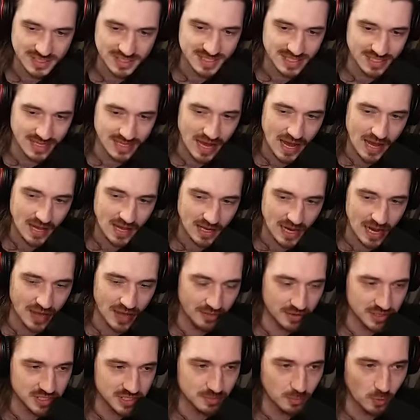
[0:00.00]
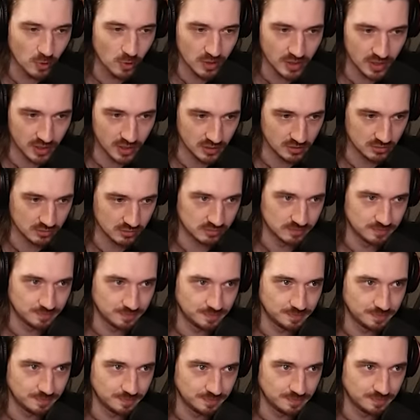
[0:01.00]
today? Yeah, this morning. Survive for an
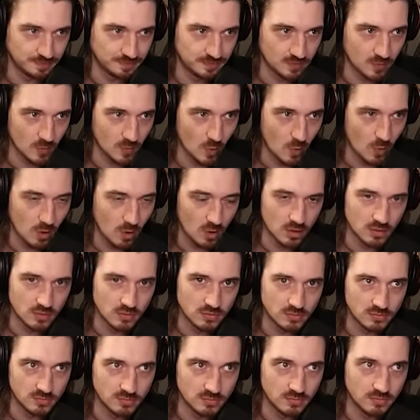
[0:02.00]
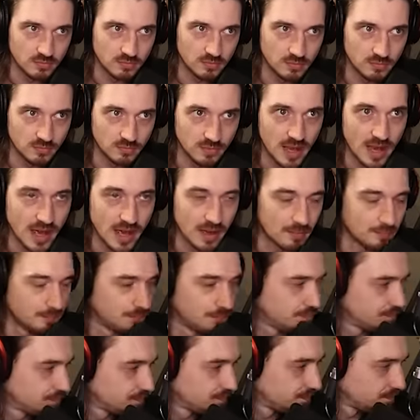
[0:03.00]
hour, so we are now... Yeah.
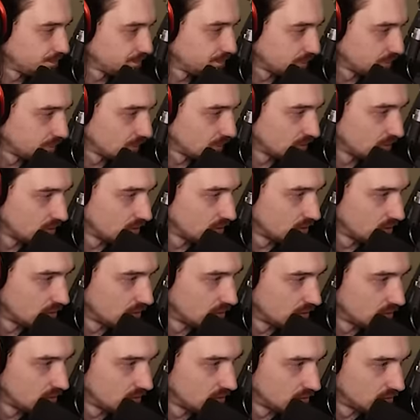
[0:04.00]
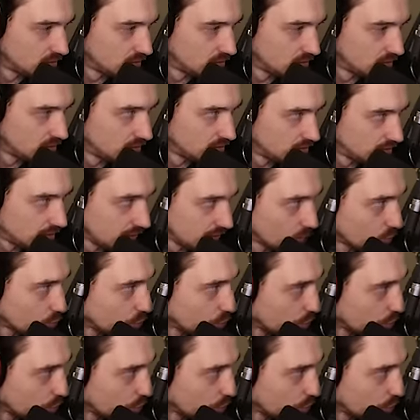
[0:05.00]
Several hours, almost 6 hours into this episode.